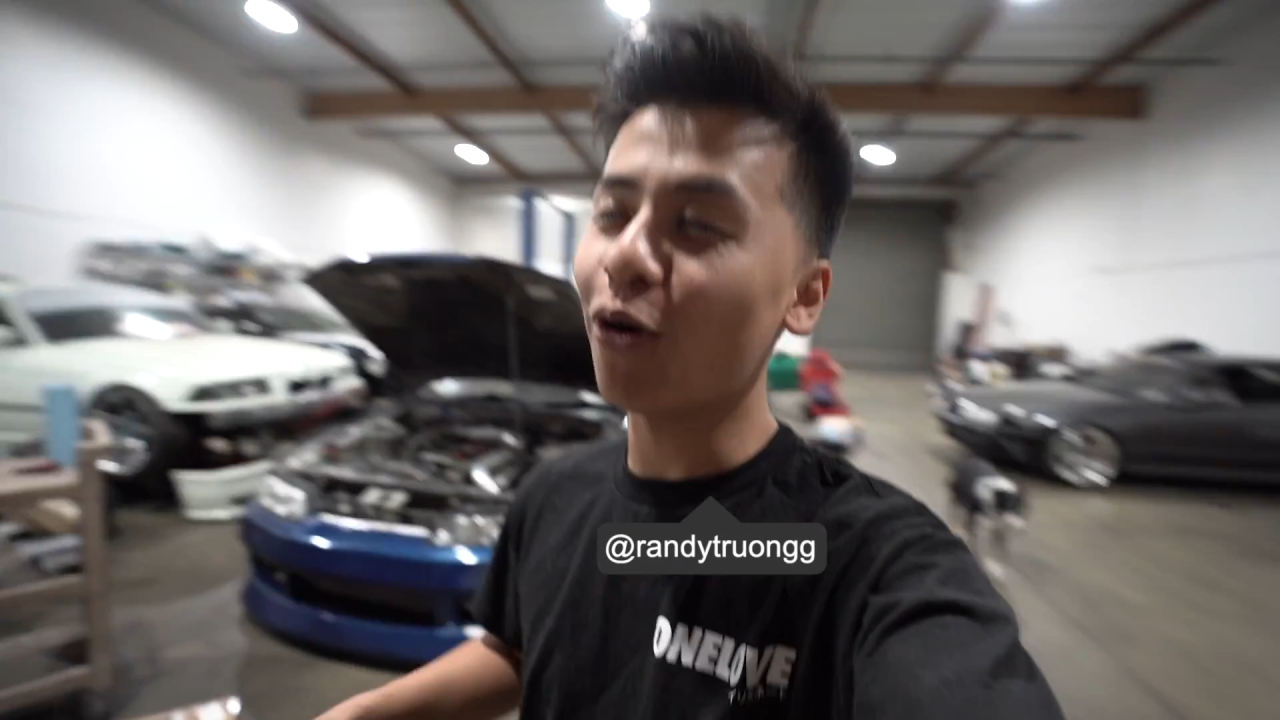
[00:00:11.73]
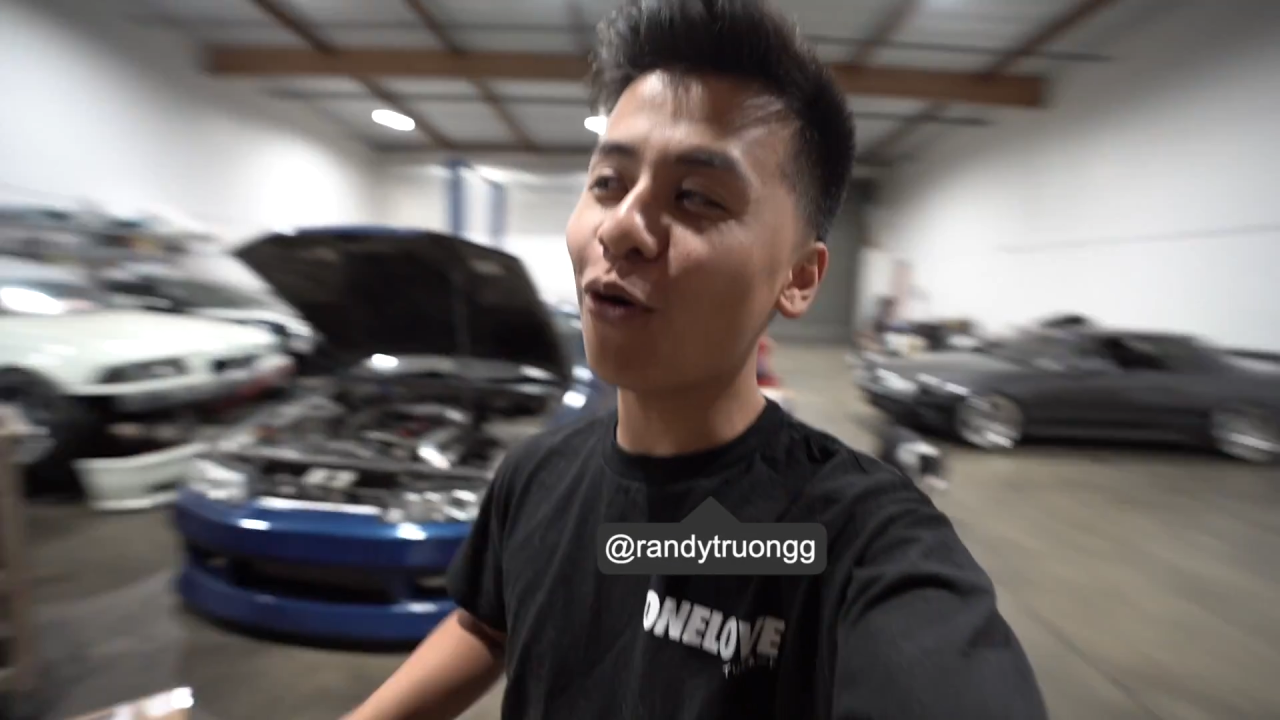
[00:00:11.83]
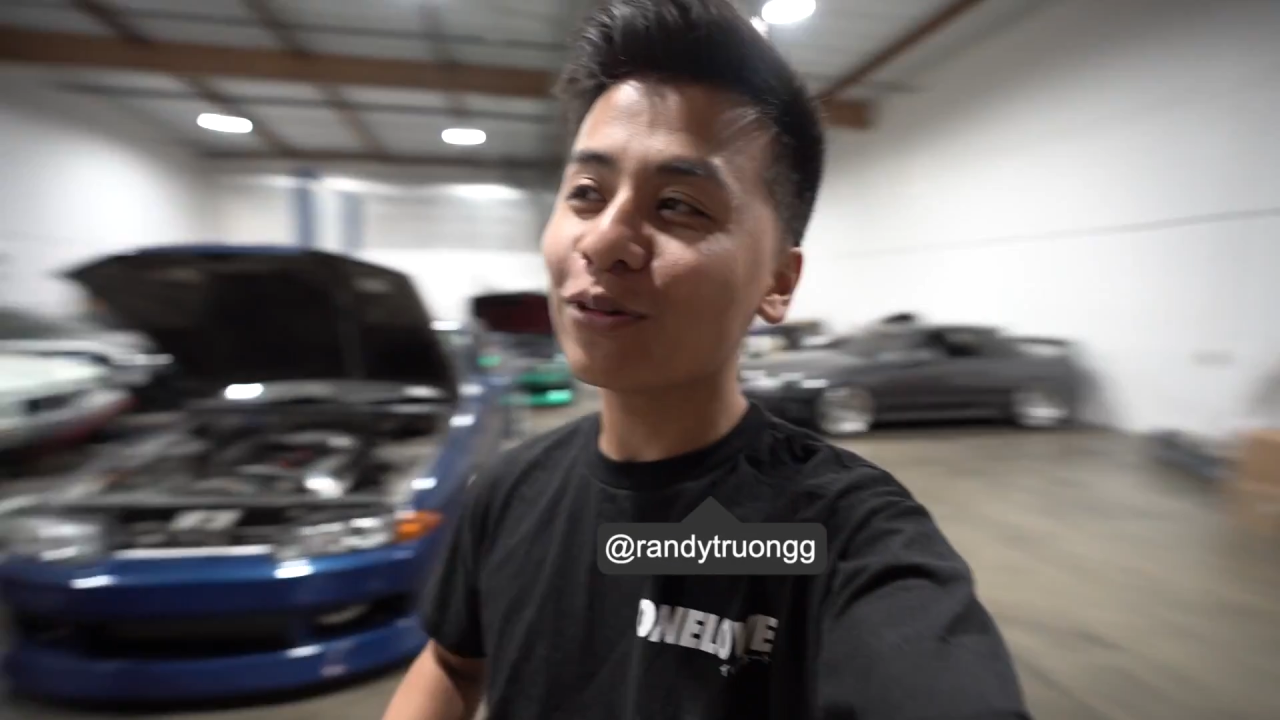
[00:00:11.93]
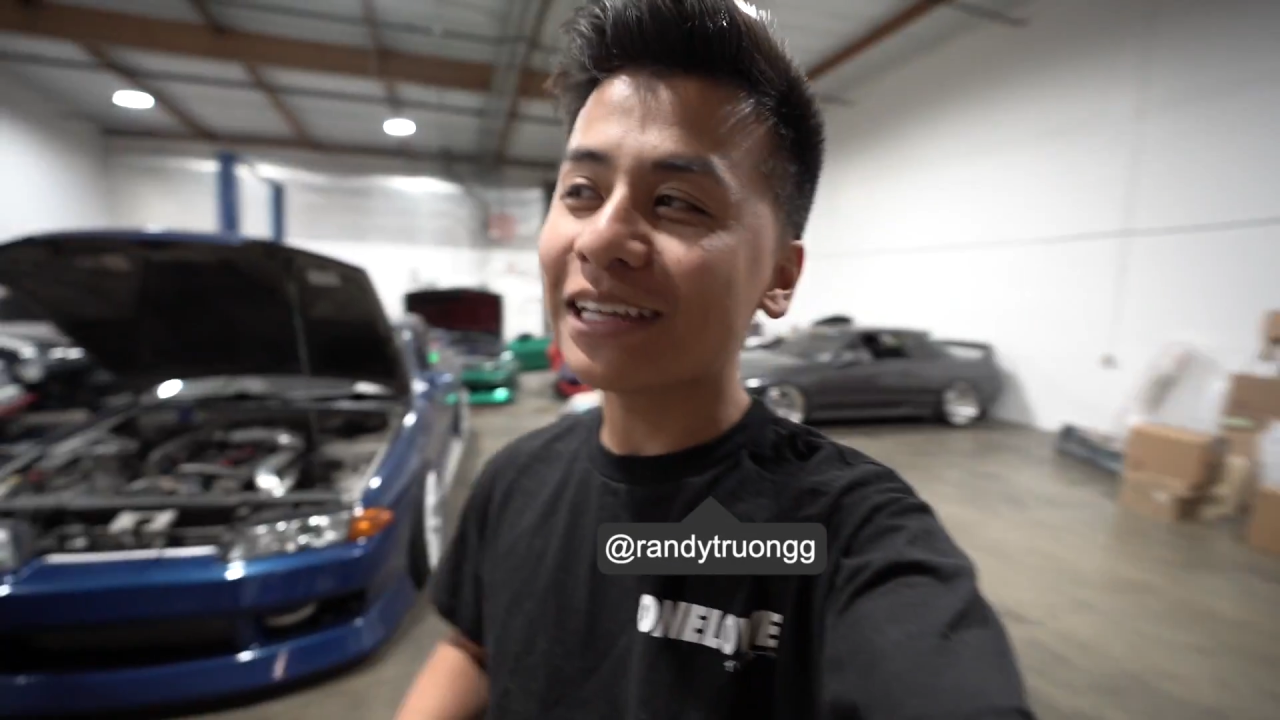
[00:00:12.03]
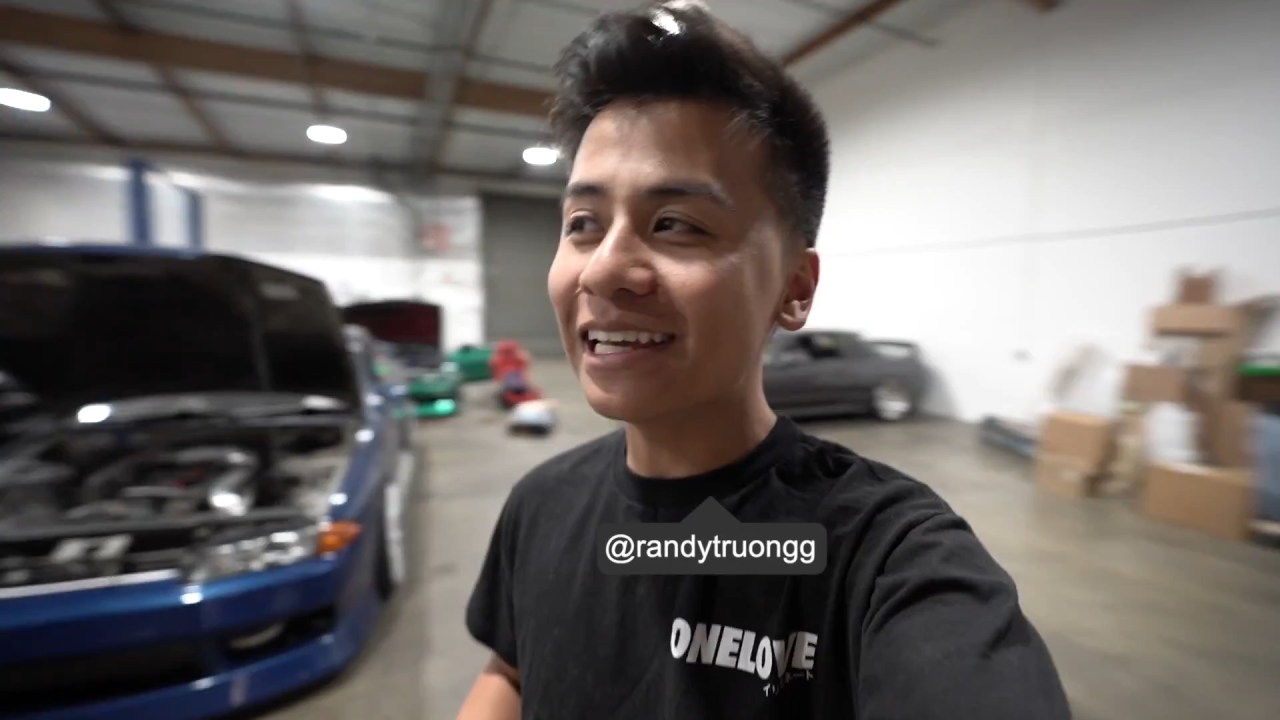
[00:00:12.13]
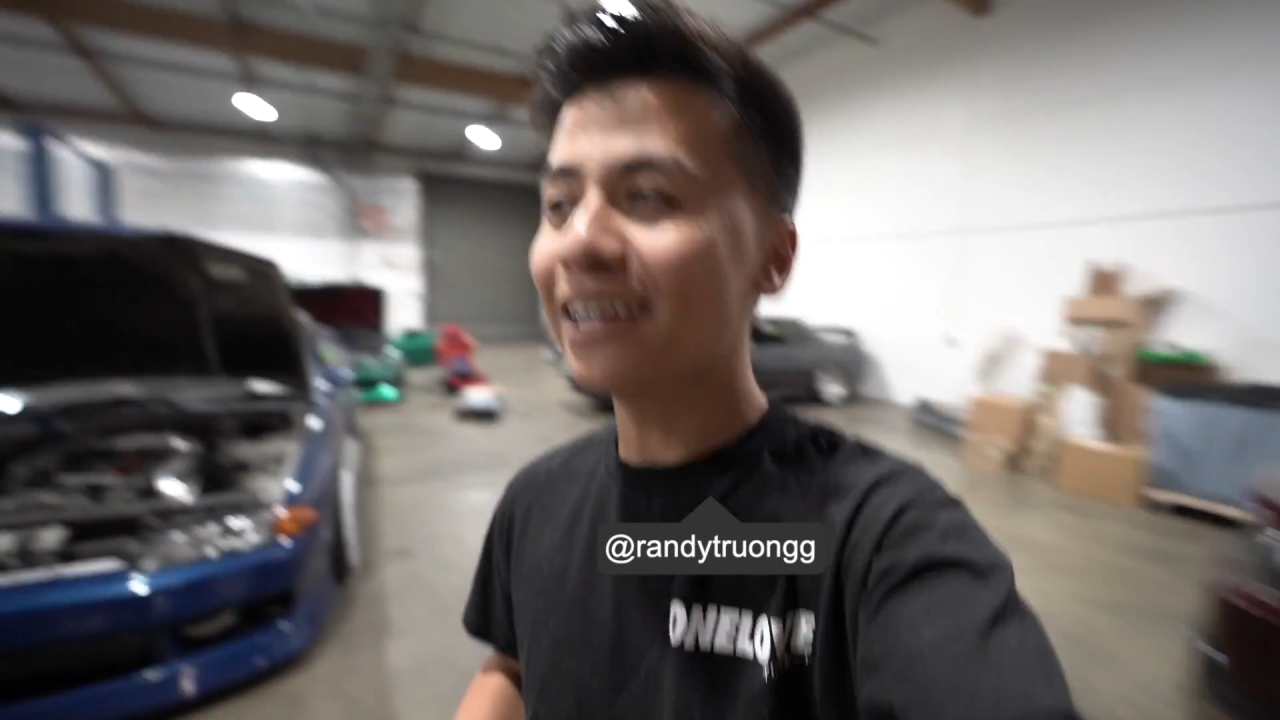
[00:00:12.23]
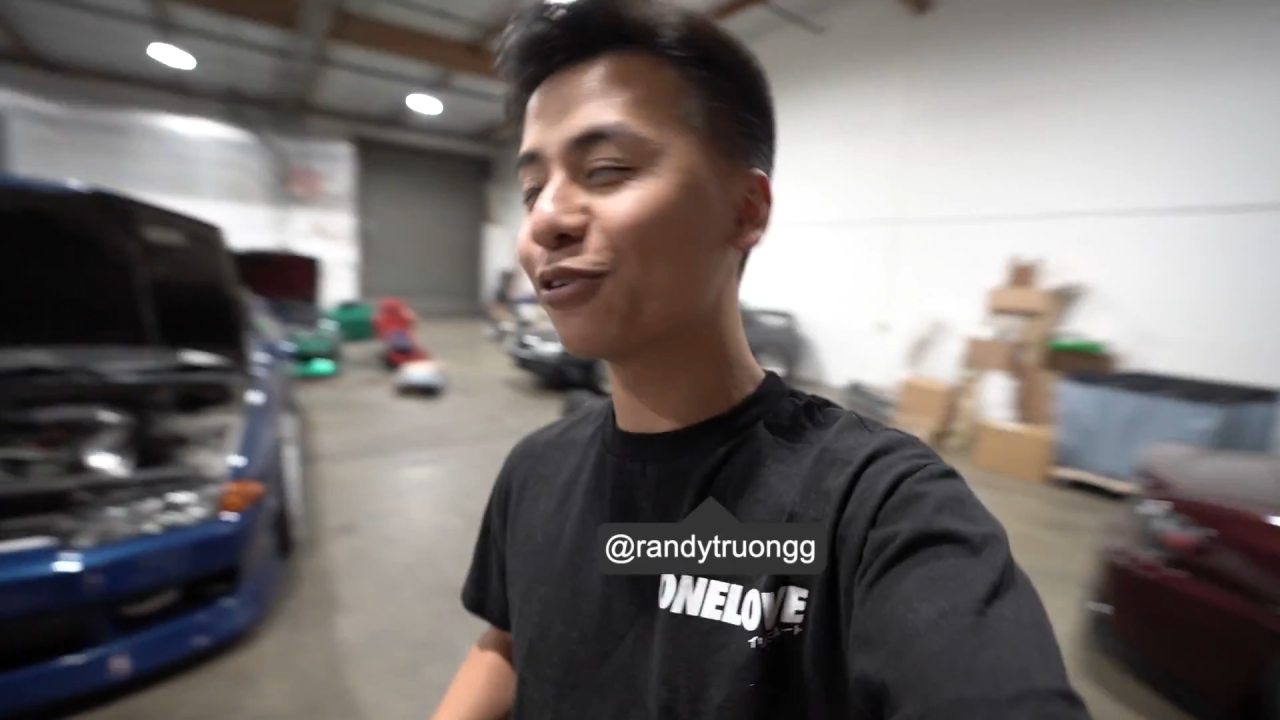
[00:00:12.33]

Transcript: only